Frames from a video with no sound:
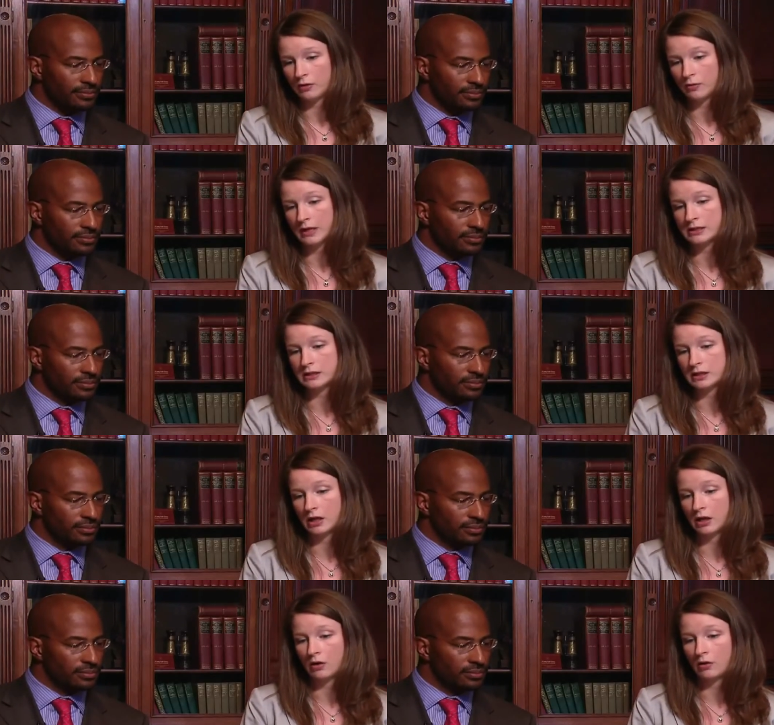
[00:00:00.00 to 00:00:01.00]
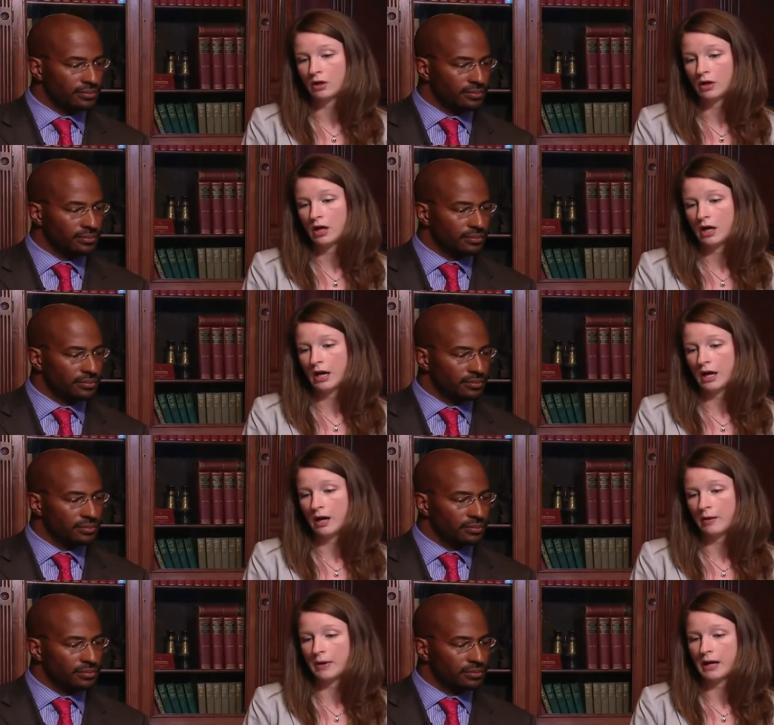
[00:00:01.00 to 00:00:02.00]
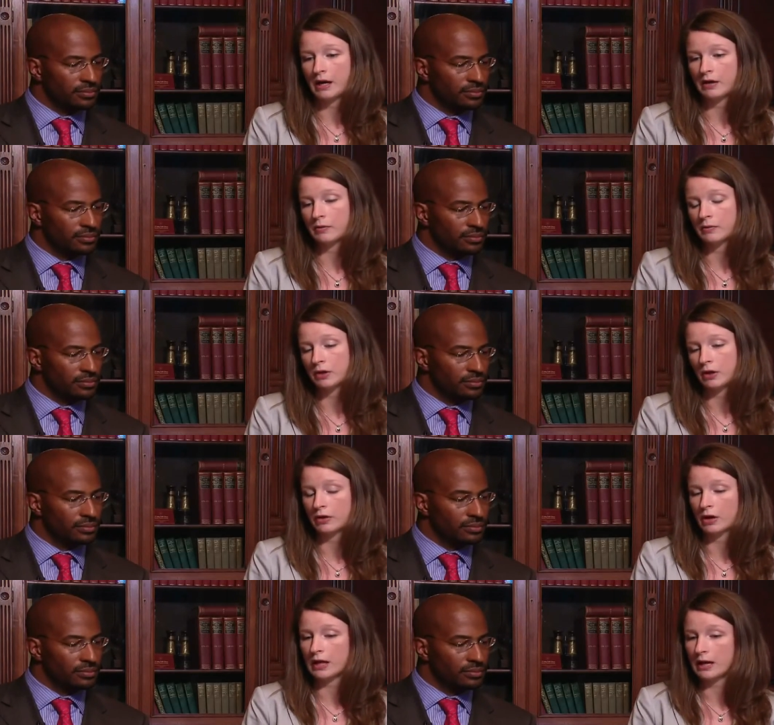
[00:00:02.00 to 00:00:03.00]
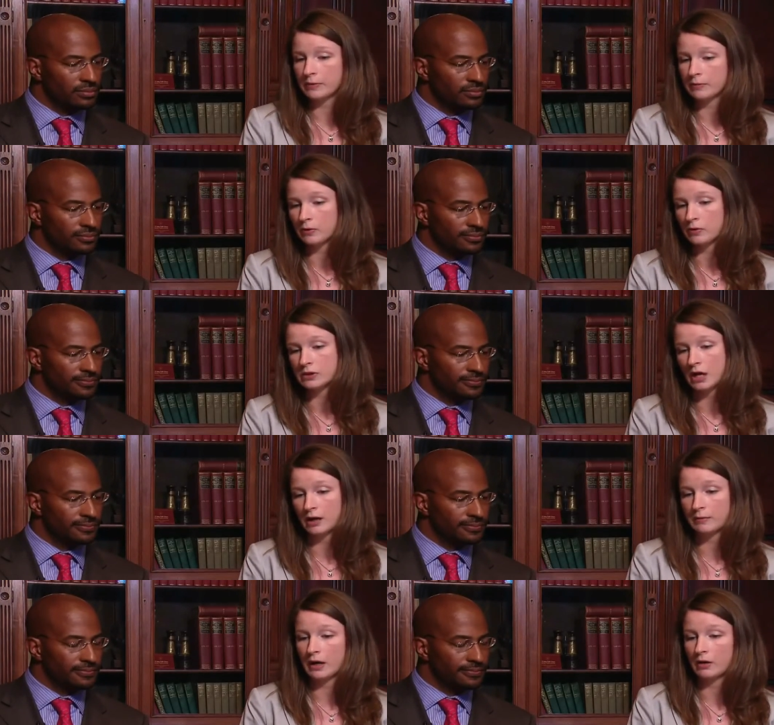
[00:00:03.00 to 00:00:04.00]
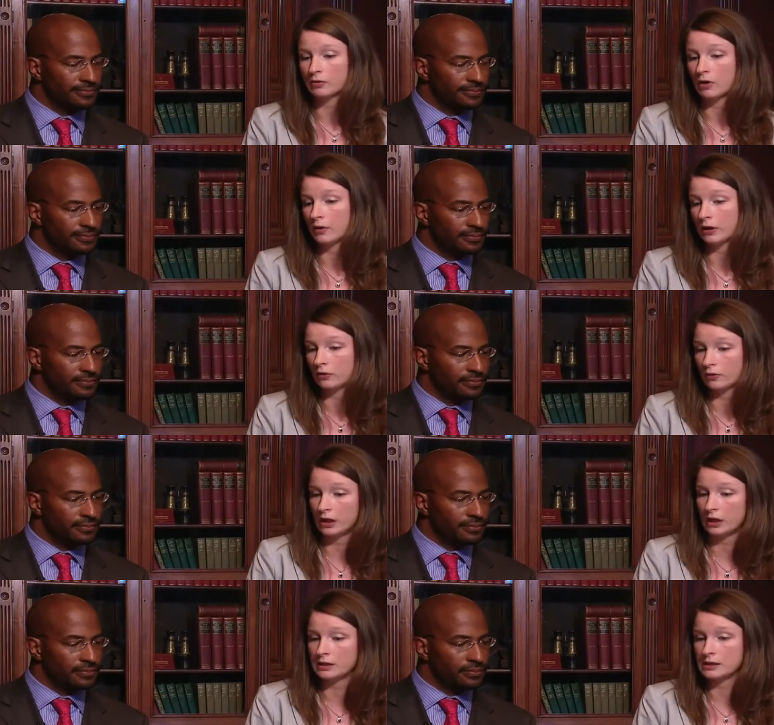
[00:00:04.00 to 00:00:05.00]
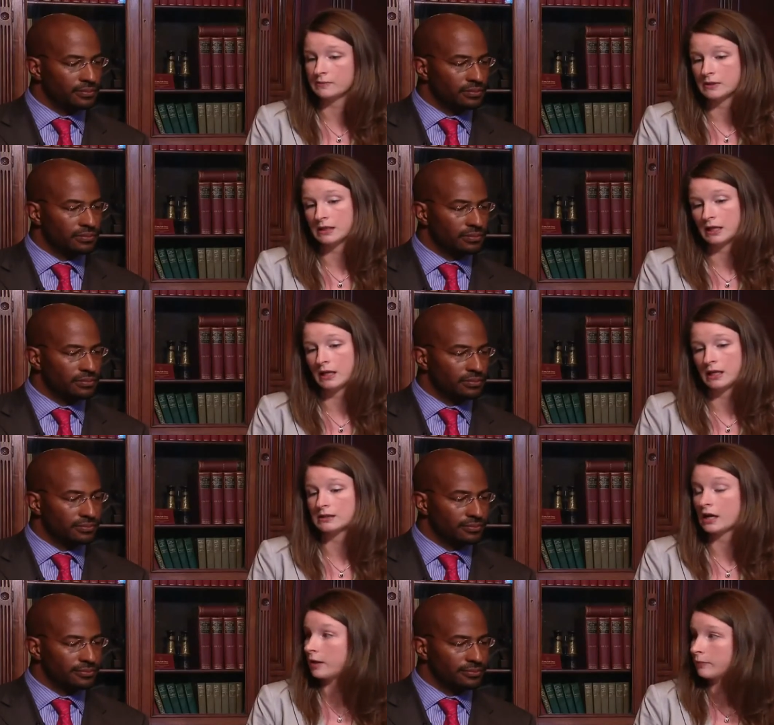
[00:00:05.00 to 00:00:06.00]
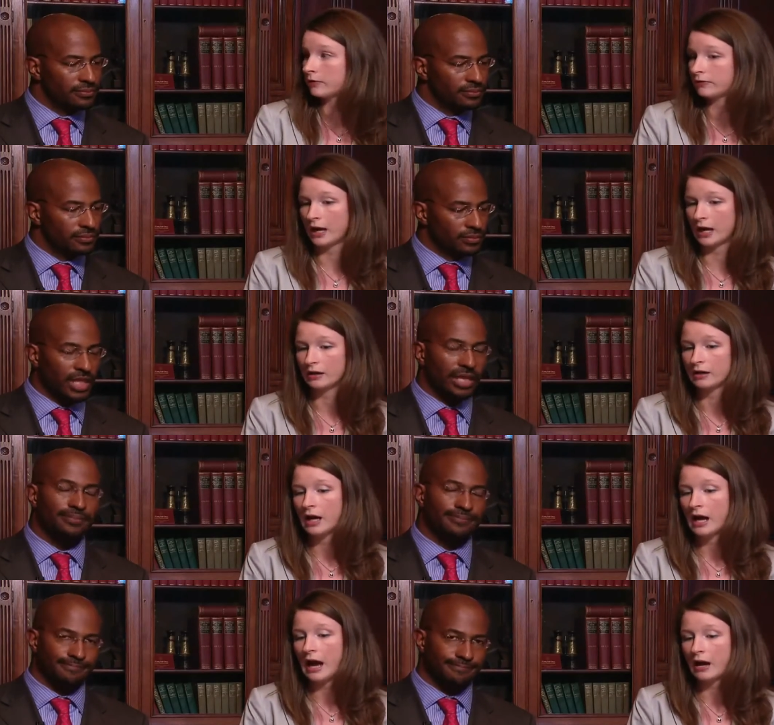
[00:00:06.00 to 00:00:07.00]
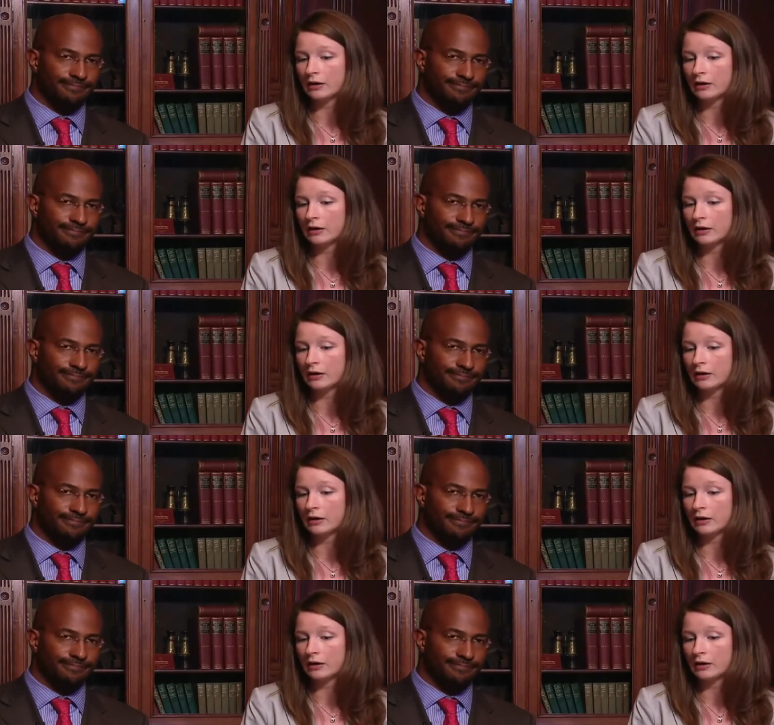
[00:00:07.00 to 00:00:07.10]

Speaker 1: who wants to know um, you know, there are a lot of people who talk about going green, dismissing it as hype or fad. Yeah. How